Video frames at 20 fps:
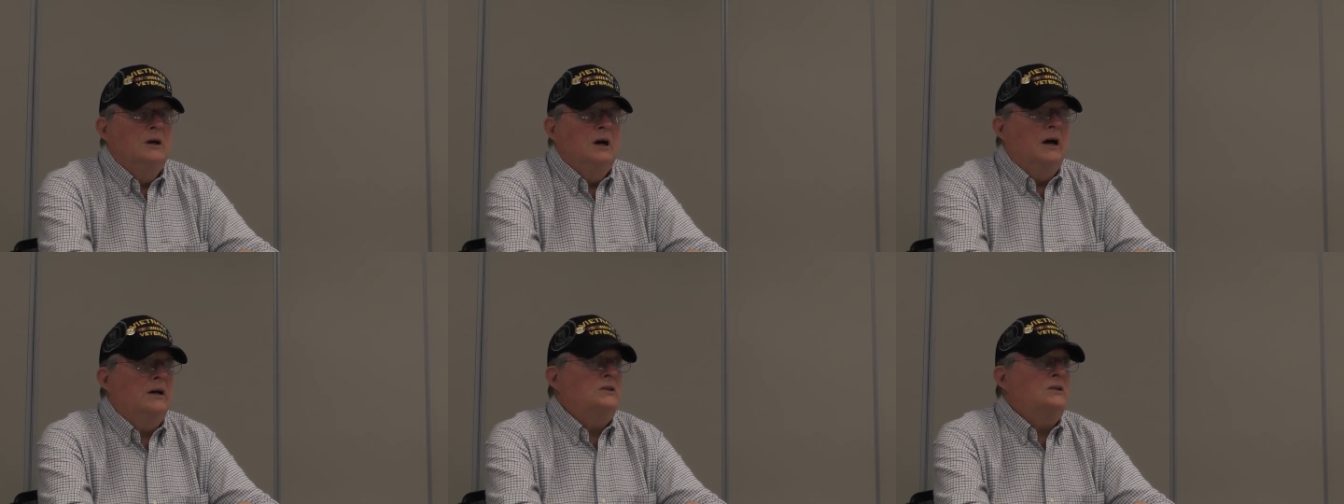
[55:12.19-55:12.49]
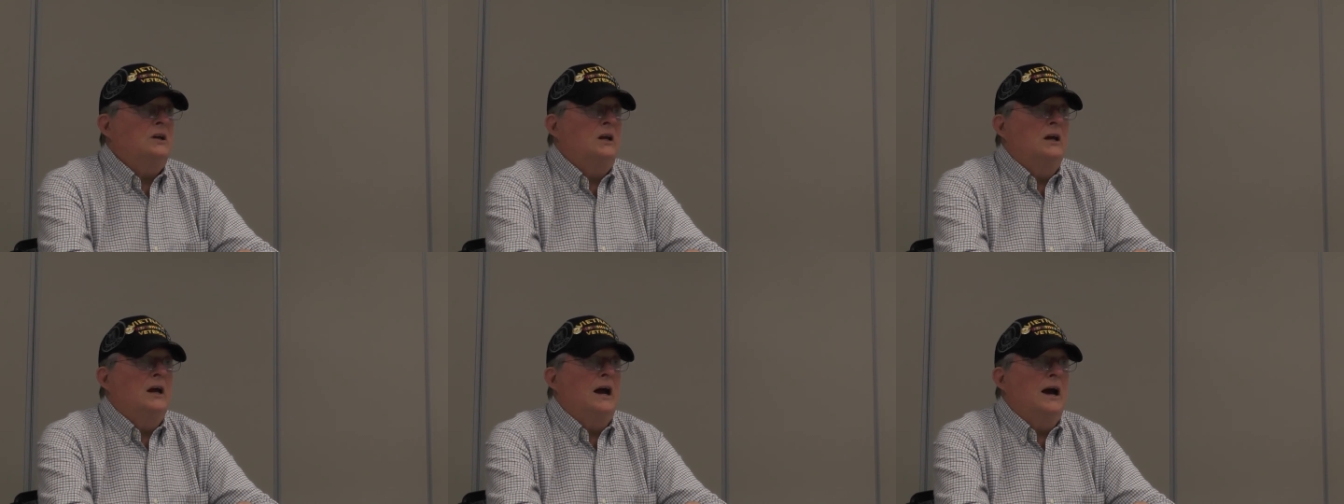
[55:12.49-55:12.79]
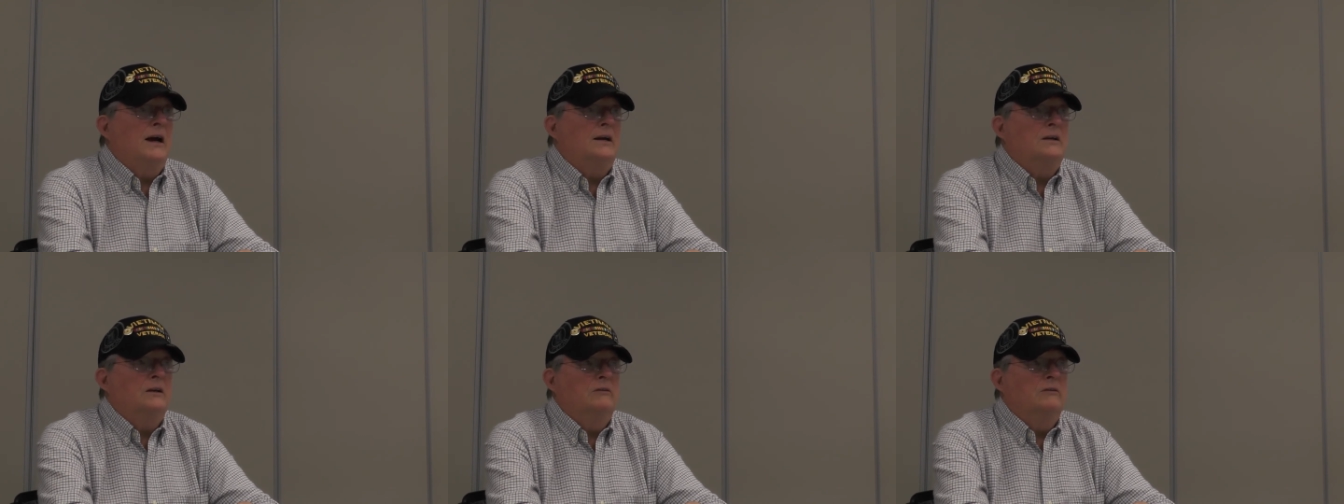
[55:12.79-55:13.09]
I stay
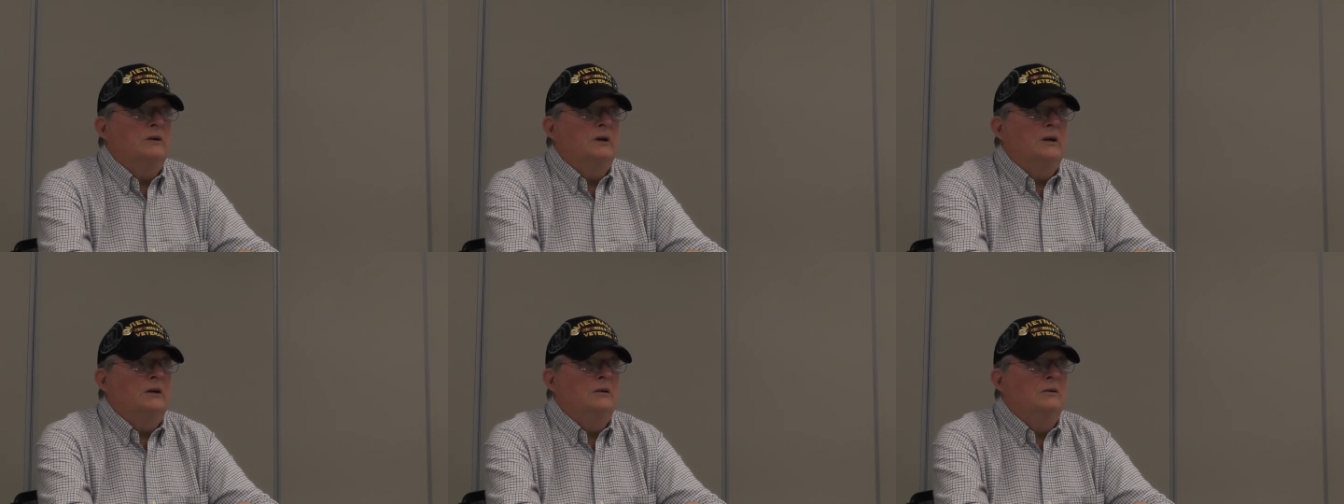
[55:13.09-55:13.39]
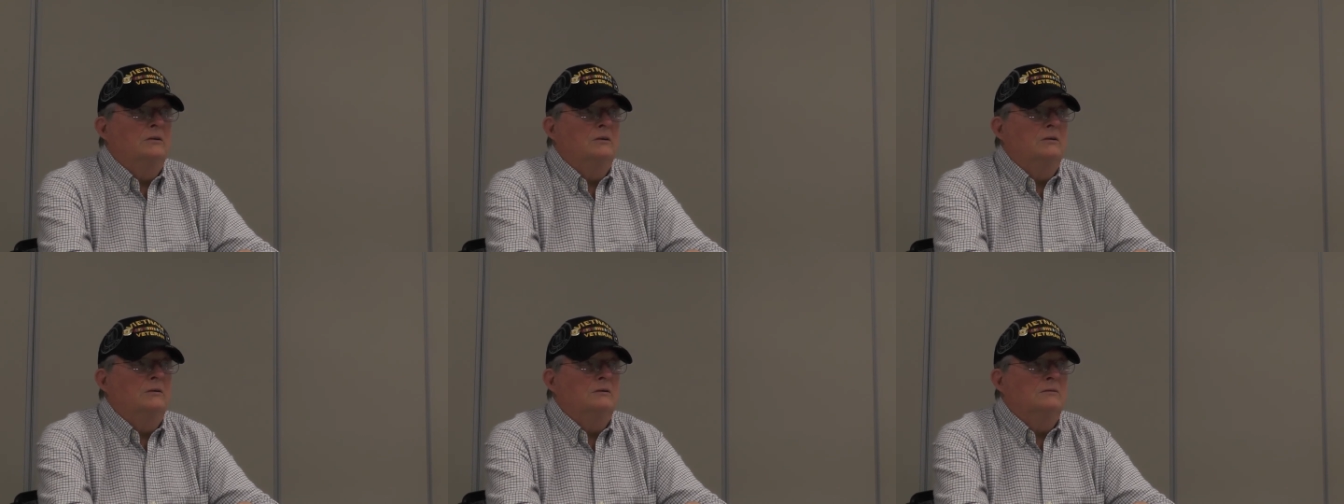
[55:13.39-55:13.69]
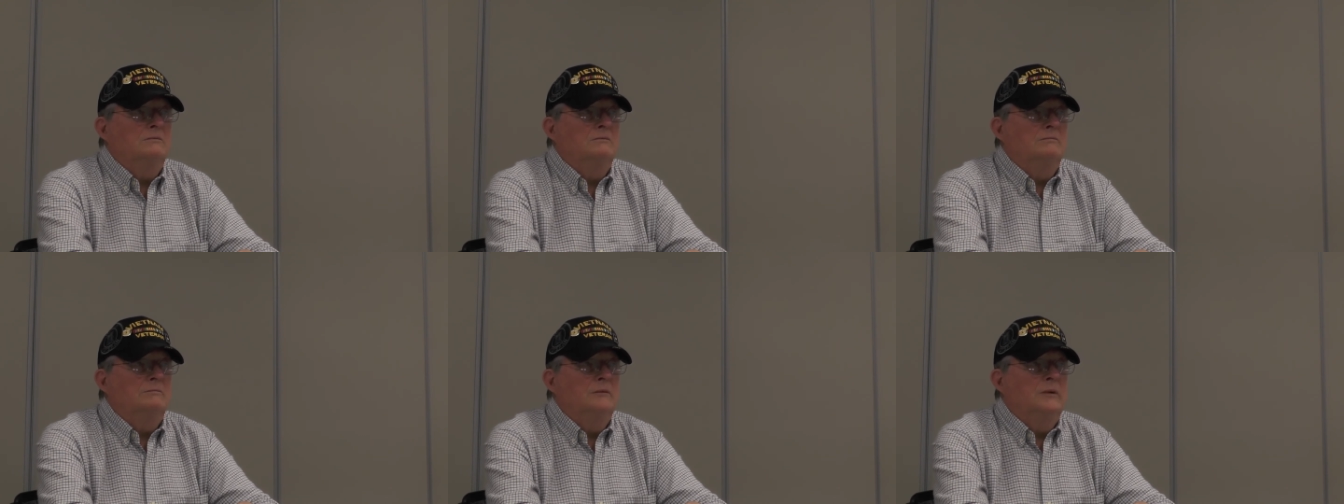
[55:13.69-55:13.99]
active, and
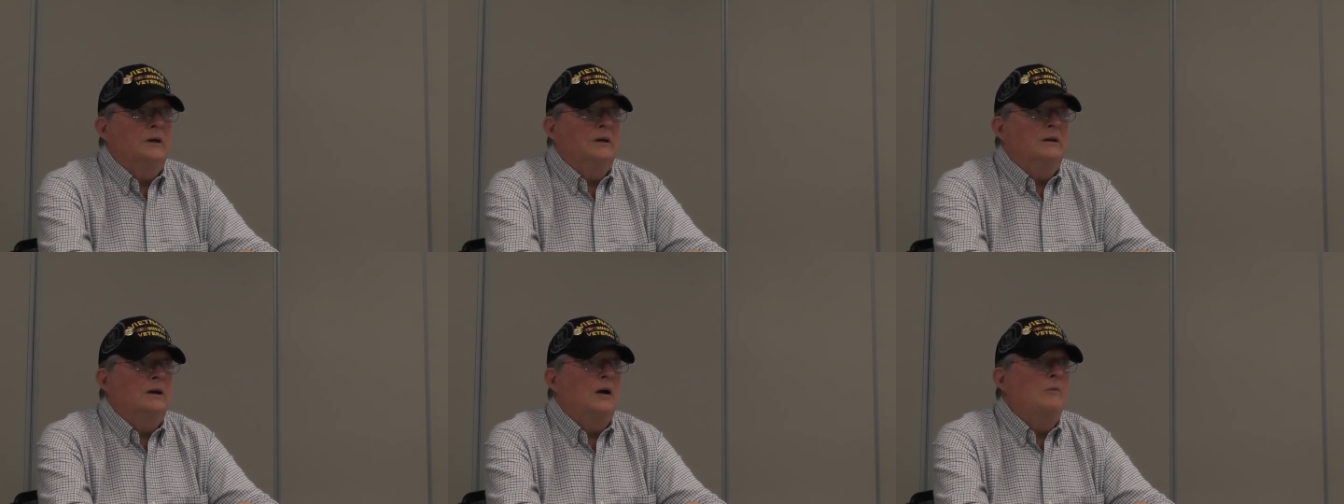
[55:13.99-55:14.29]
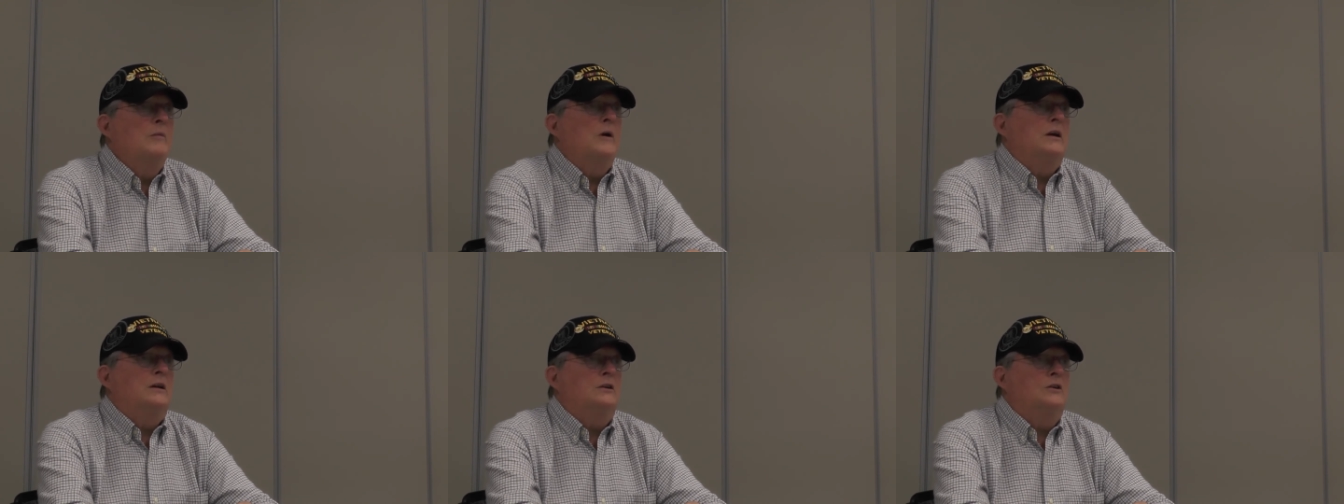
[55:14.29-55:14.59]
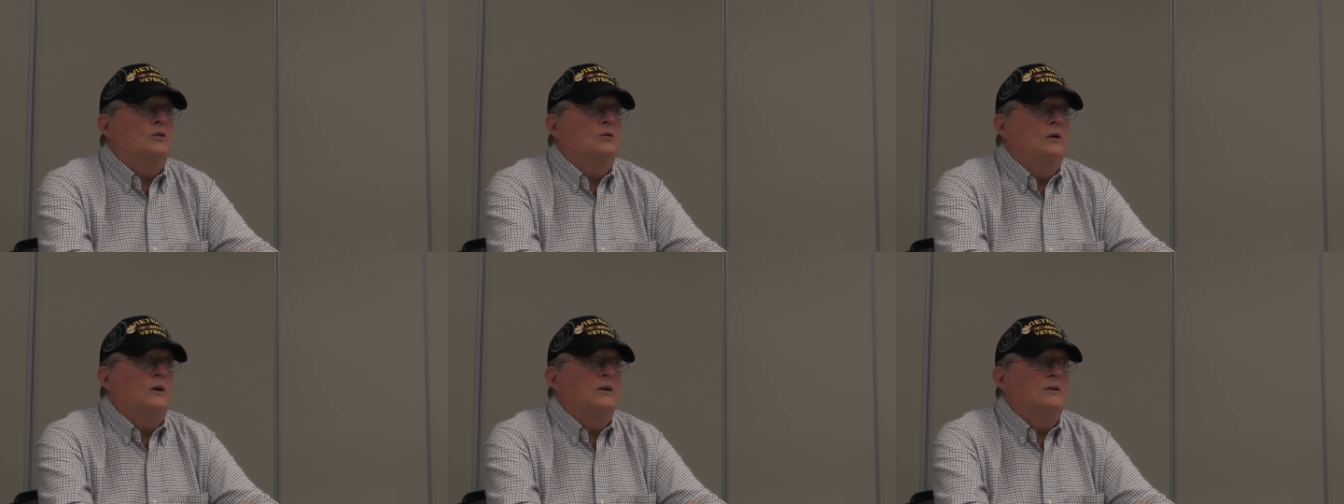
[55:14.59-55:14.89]
I make
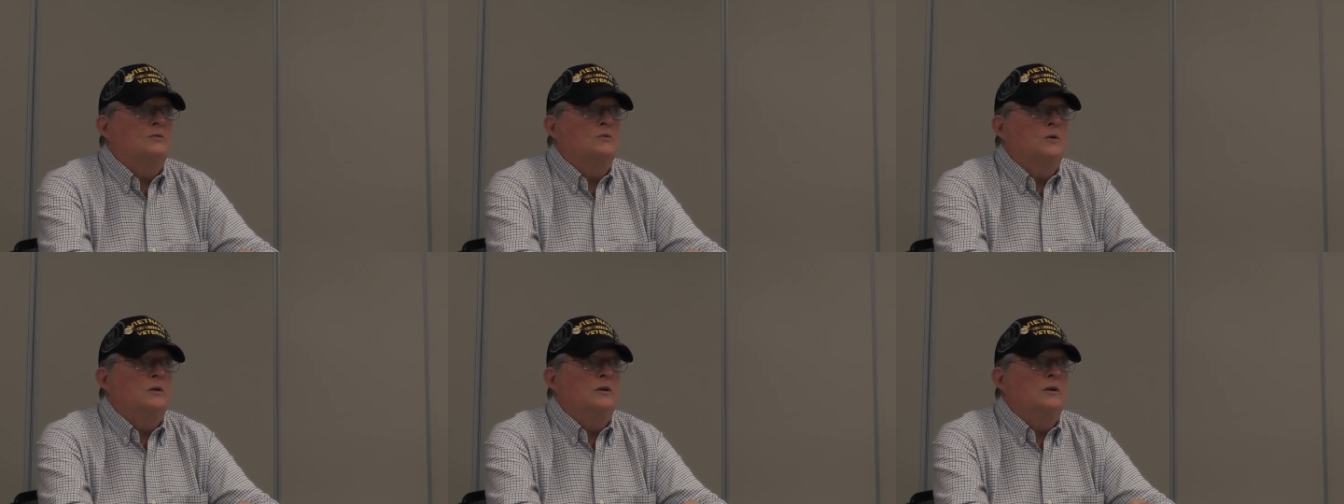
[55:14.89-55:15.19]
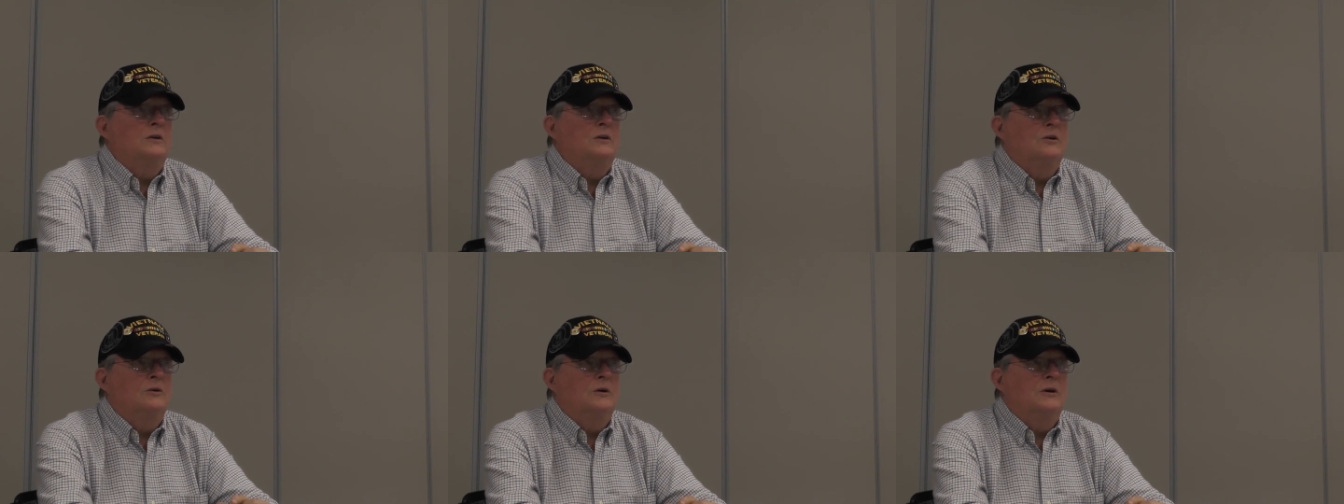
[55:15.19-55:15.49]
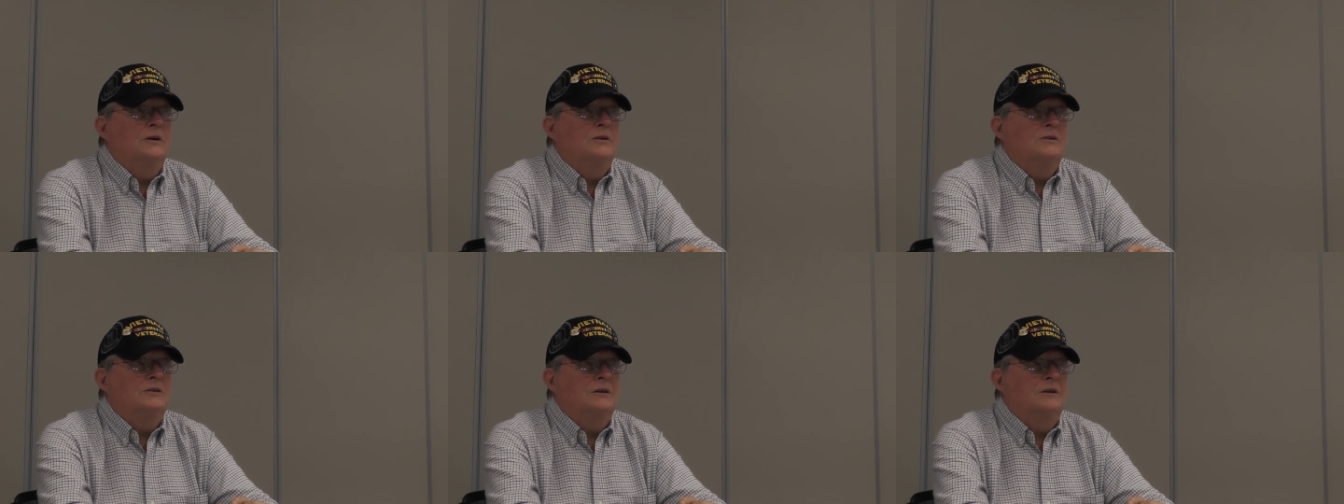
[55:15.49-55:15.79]
toys, wooden
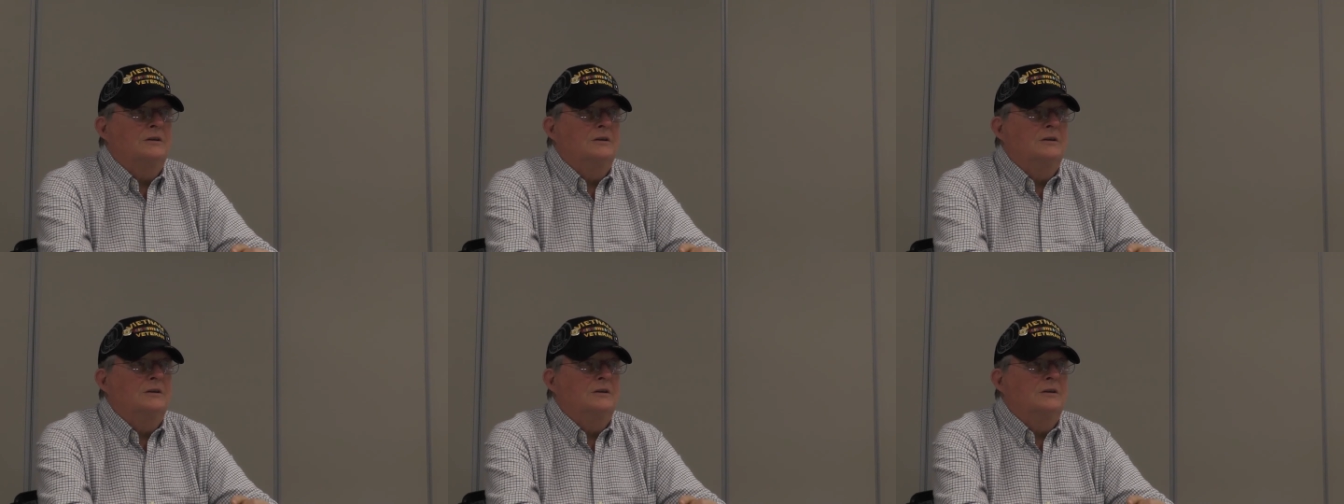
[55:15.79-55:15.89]
toys, that,